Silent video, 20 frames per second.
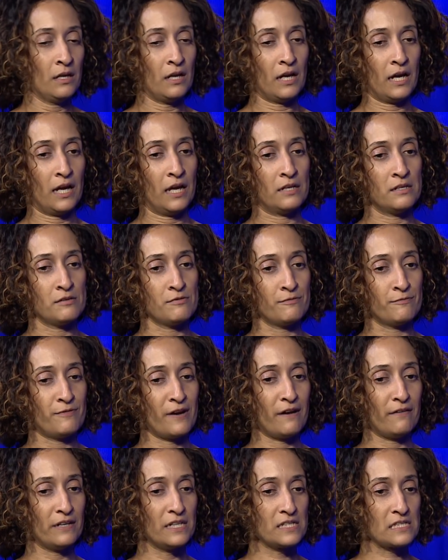and
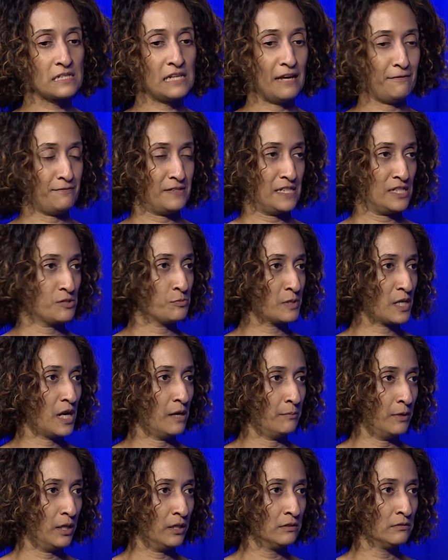various lefties would
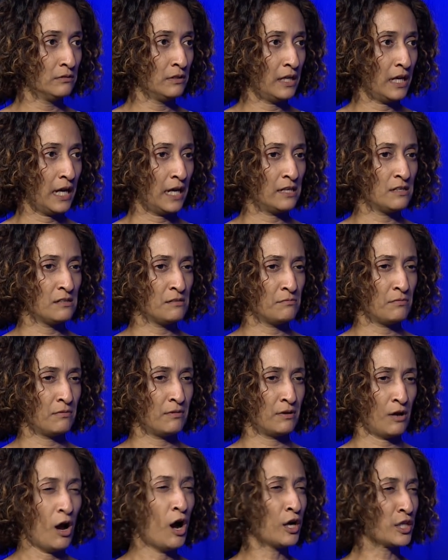come on and
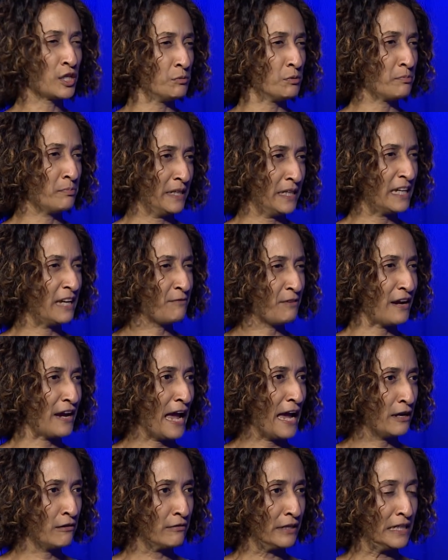argue with me and get very
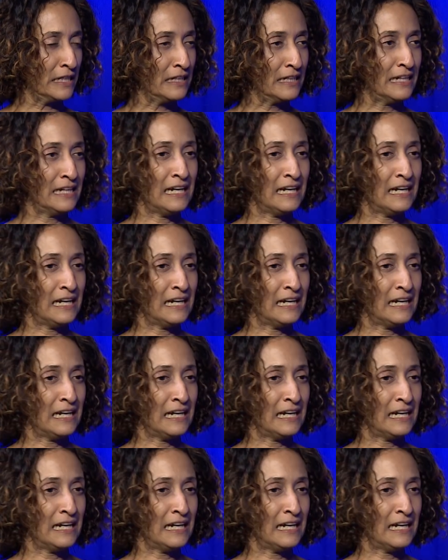angry.